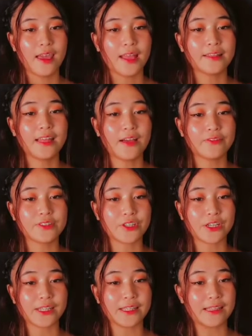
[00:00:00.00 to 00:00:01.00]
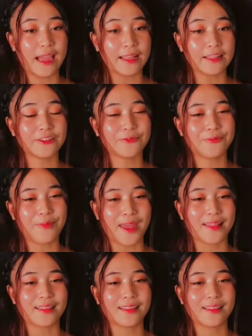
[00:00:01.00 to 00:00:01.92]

and have a certain kind of pet.